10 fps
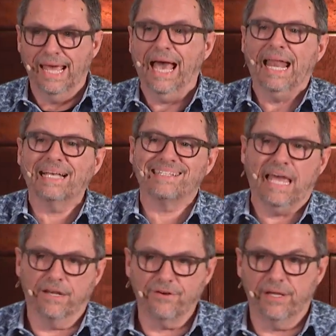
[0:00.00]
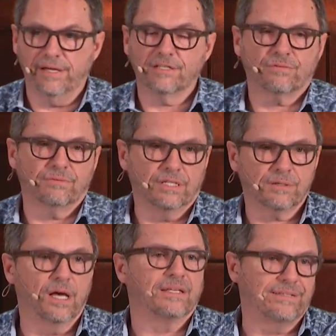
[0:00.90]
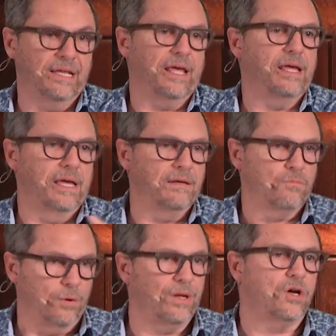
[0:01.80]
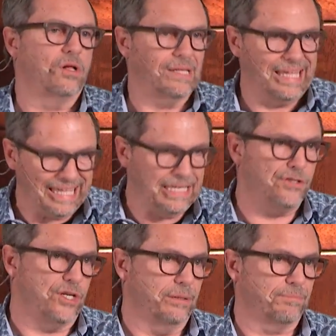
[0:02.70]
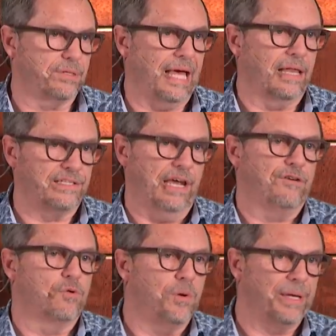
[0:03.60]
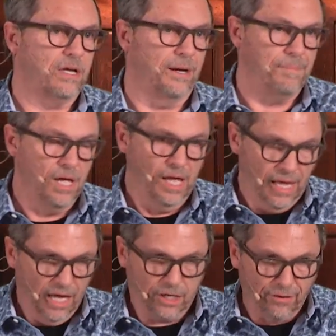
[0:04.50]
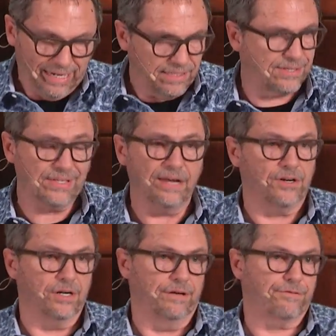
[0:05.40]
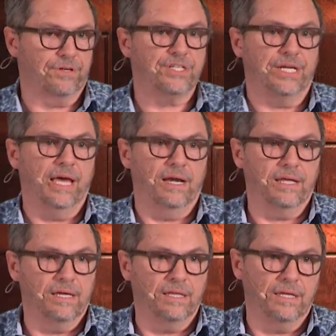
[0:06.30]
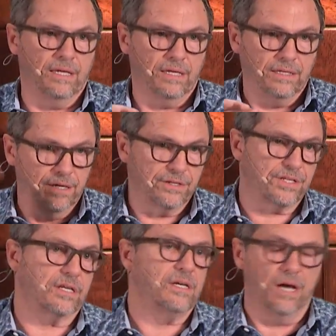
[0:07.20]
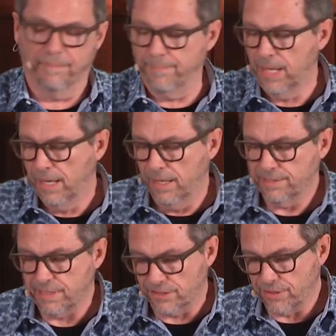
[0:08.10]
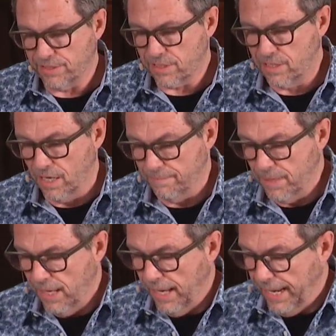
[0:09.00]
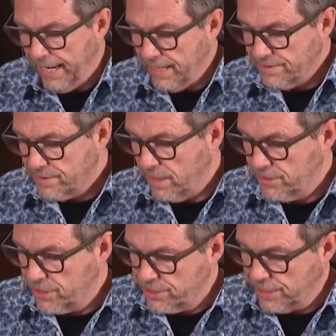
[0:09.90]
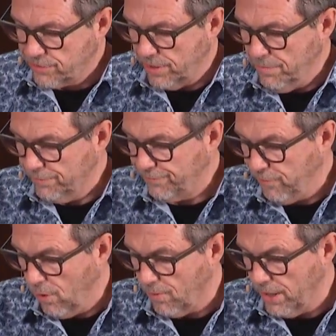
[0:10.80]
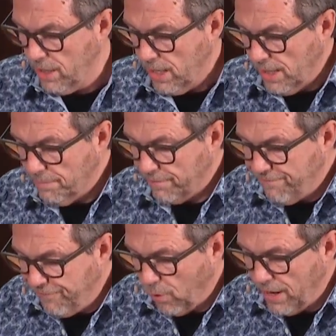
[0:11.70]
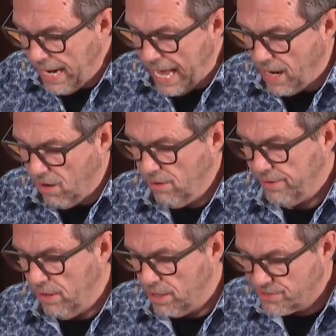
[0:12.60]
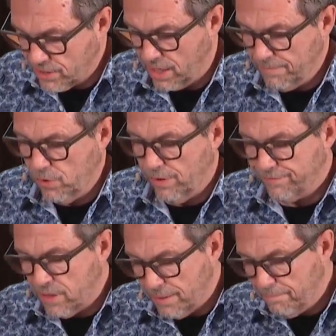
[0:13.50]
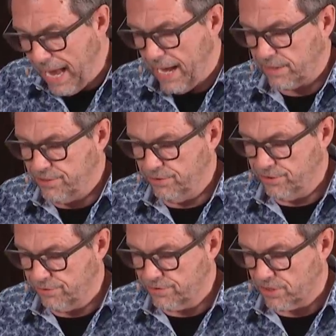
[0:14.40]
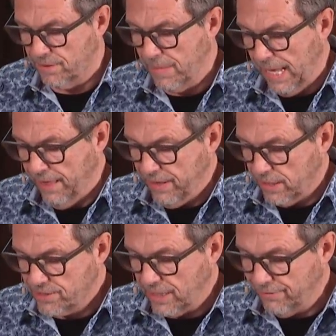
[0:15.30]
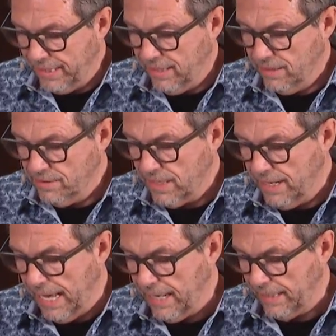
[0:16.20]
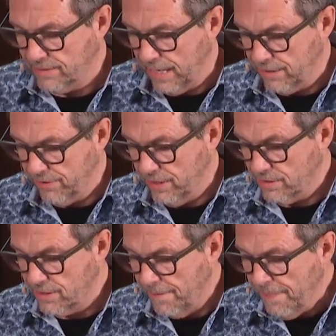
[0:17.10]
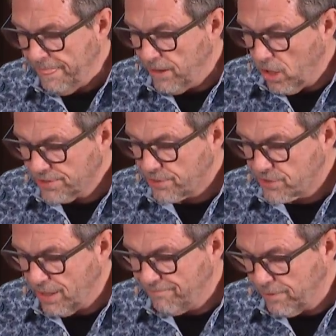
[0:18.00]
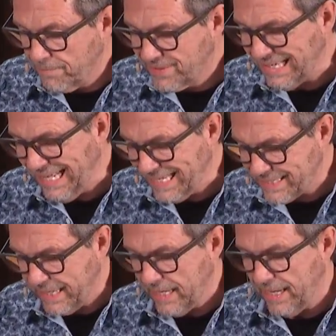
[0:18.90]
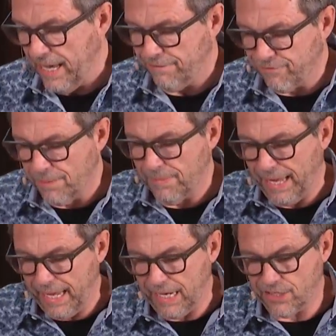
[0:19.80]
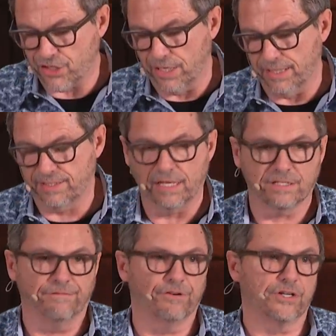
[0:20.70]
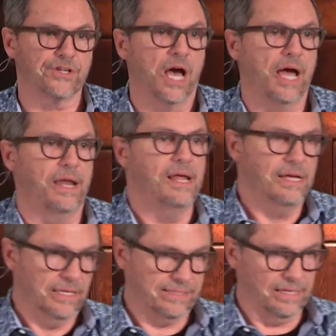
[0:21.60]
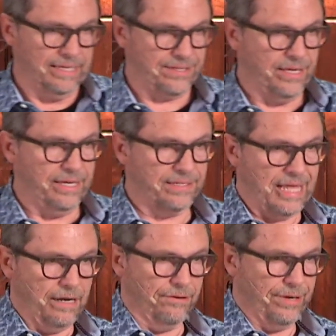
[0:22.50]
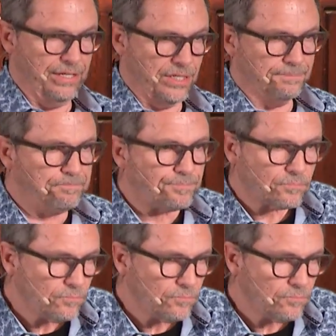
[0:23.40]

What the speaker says: Alexandria is a city in what we call Egypt. Alexandria will become a great center of Christianity in the years to come, in the centuries to come, as church history moves forward. But for now, there are some who have come back to Jerusalem that are Cyrenians and Alexandrians. There are also some from Cilicia and from Asia, it says in verse 9. Cilicia is that region